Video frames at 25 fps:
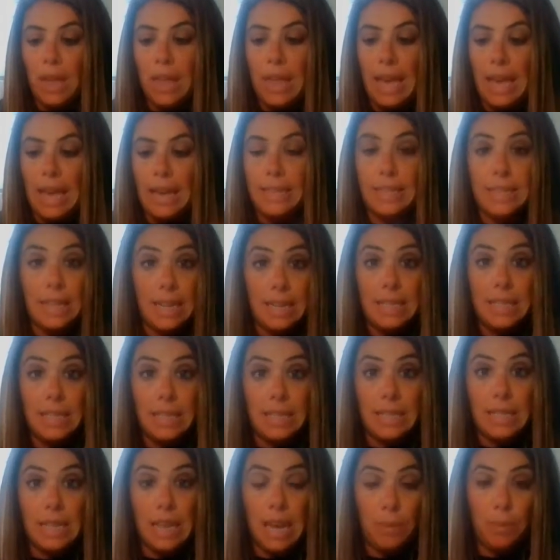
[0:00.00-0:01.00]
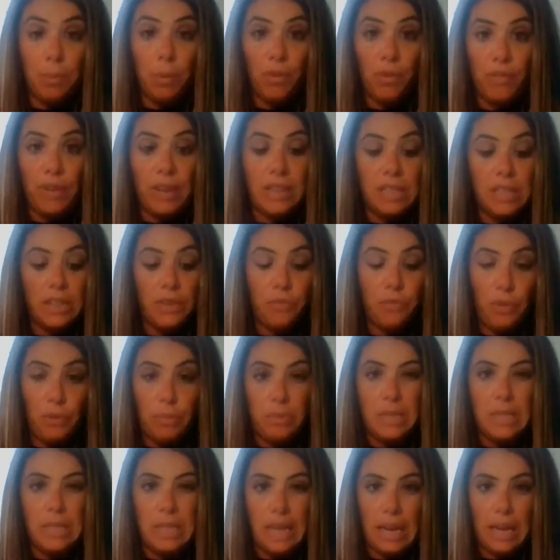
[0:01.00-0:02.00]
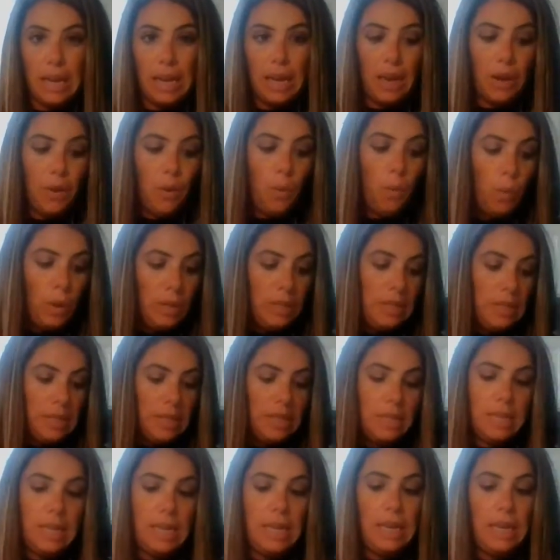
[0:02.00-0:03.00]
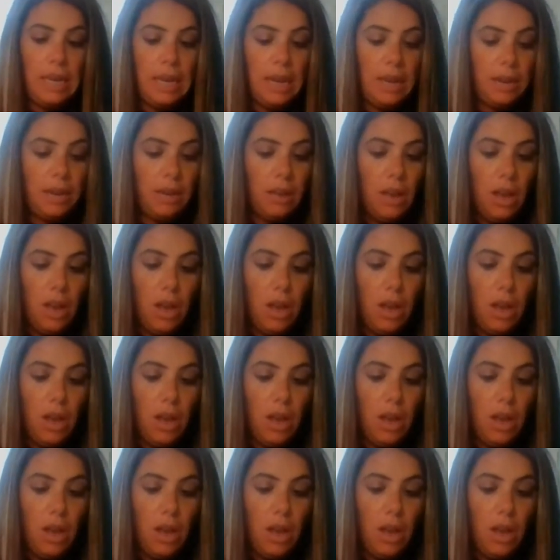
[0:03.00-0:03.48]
it prevents it from sticking once it's heated.